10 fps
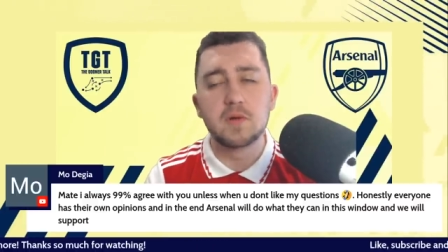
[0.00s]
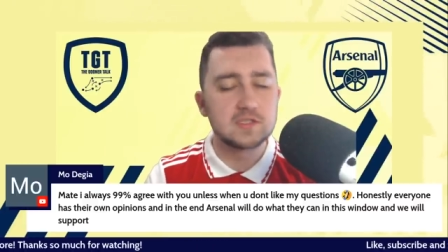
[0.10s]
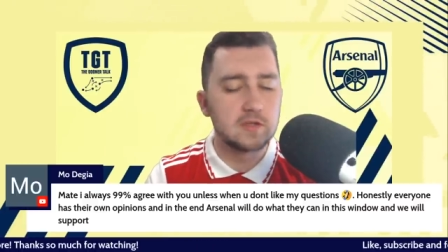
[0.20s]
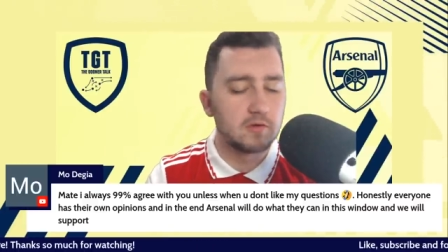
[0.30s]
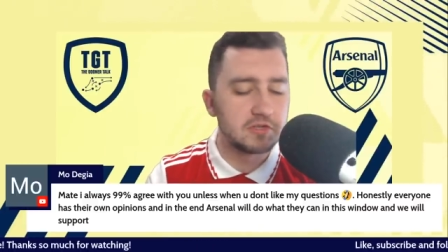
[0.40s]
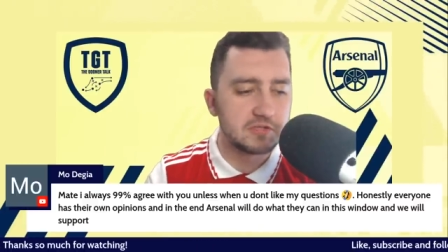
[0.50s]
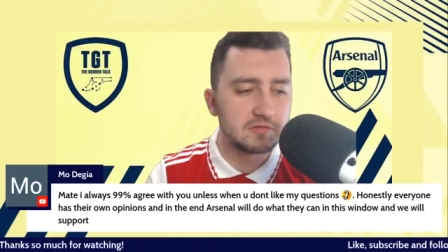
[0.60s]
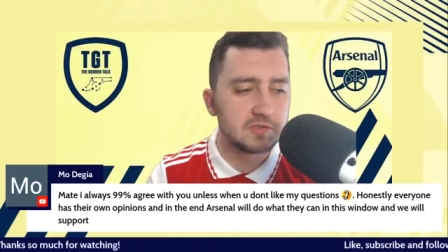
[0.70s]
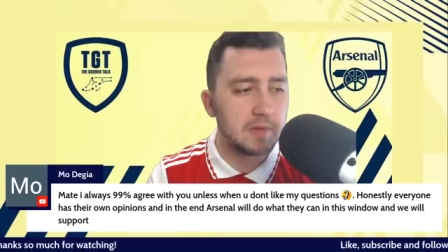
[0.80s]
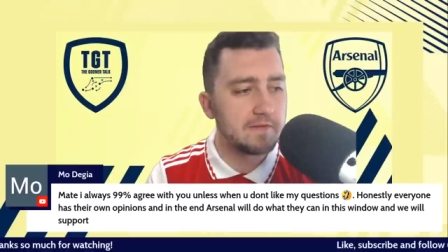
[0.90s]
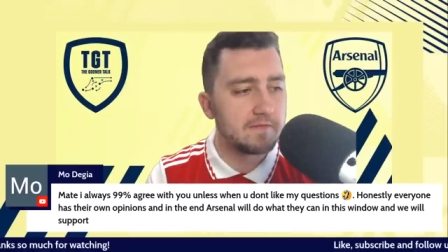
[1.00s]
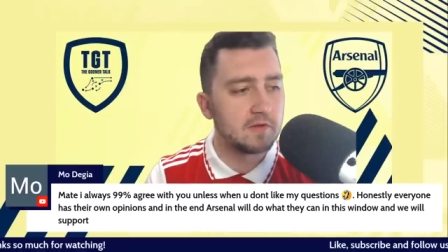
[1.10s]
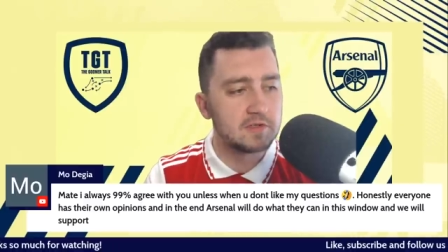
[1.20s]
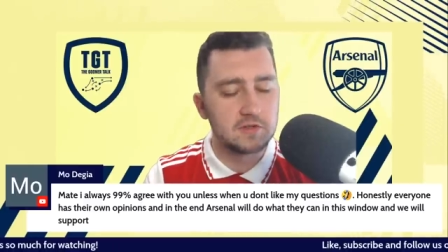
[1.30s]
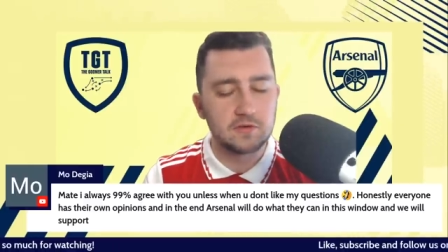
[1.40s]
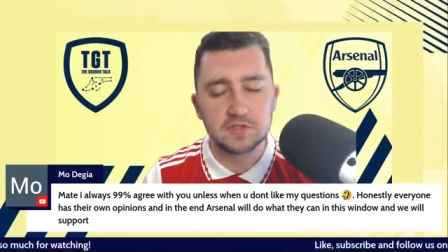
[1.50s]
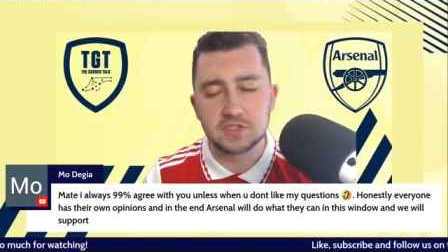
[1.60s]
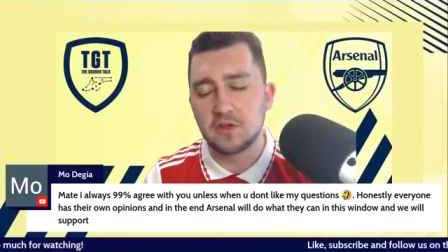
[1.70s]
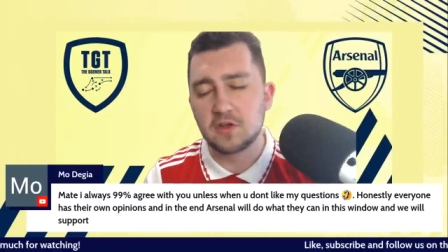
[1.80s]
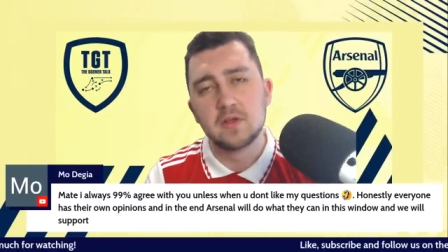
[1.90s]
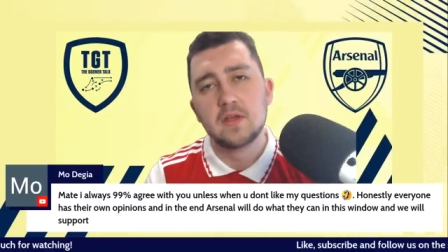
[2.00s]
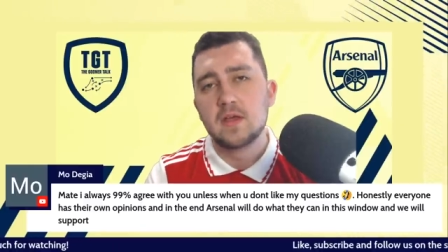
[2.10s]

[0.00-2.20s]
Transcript: And as long as you're respectful and as long as, you know,